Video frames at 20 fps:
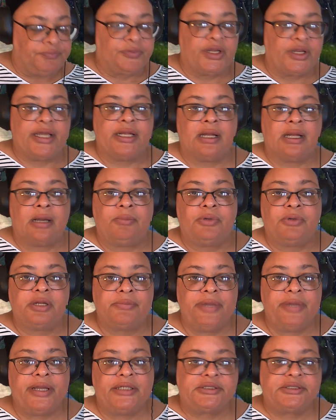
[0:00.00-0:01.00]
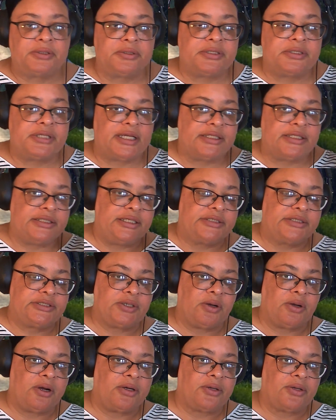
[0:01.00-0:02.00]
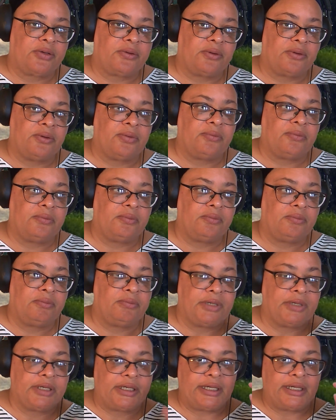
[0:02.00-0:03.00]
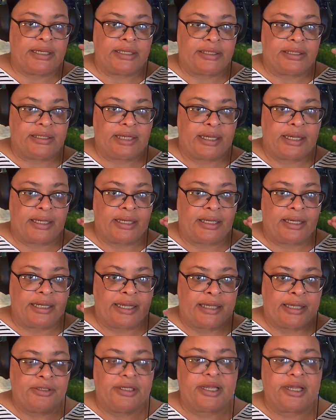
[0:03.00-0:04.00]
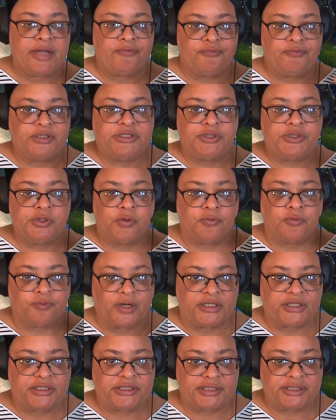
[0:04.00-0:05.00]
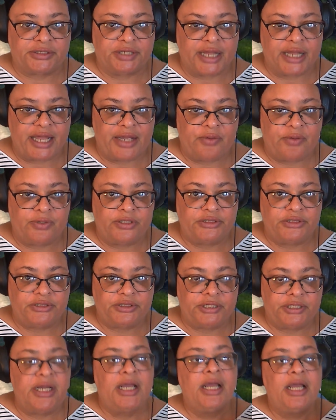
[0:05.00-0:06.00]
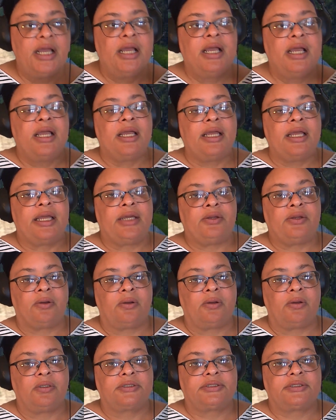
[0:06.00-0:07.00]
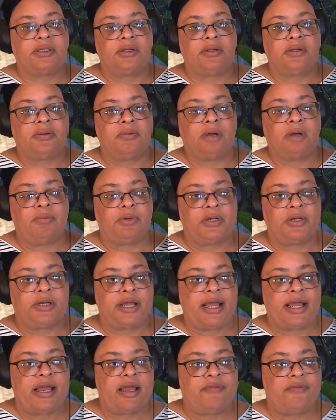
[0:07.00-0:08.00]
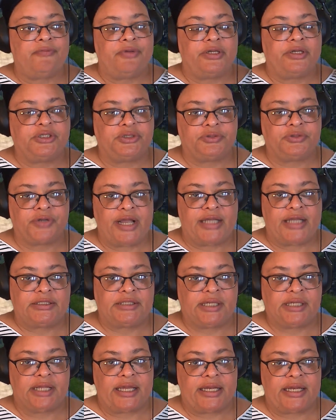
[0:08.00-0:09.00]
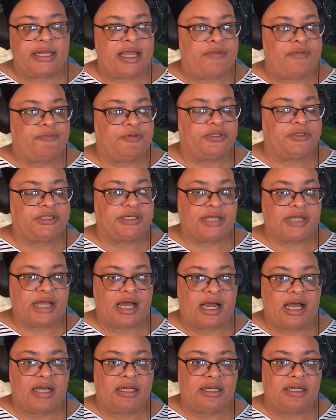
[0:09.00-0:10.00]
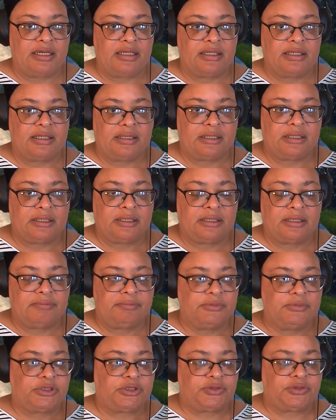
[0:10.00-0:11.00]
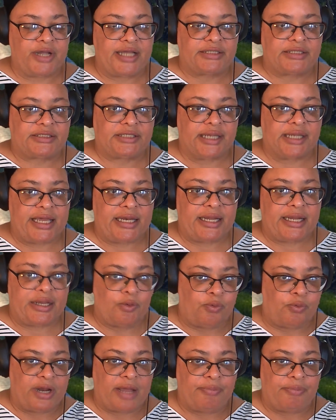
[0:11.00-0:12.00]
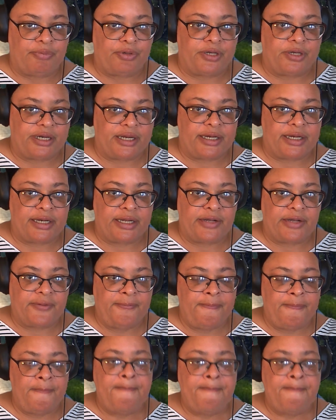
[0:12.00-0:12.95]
And I'm going to make sure that this article in the original Russian language, and also I'm going to have it translated. If it's not translated when I put it in there,